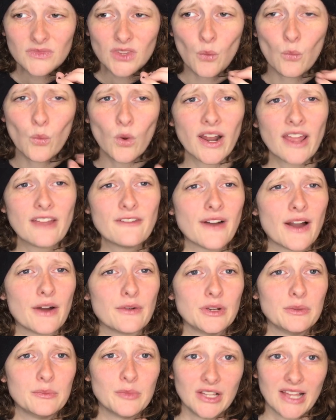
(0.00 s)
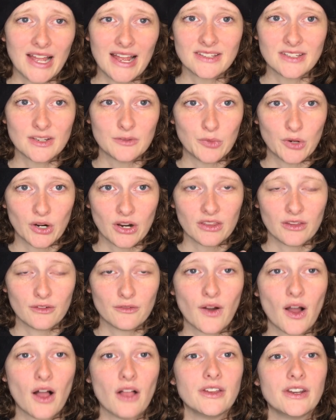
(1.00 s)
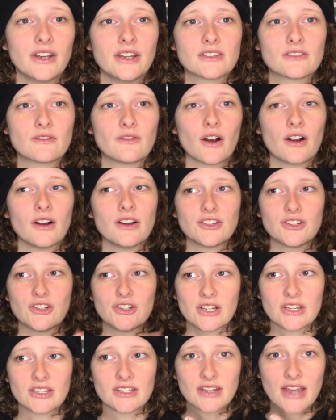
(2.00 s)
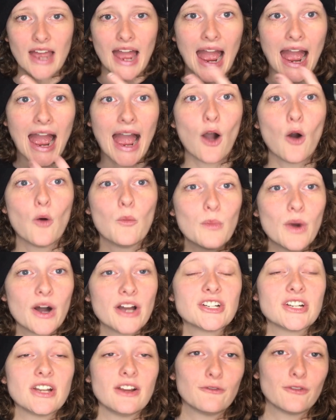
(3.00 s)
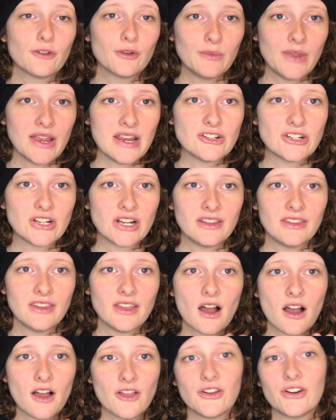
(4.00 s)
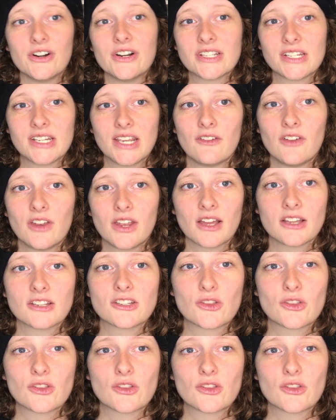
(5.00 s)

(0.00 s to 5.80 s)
what I found in Malazan Book of the Fallen as far as just how much information the author is giving us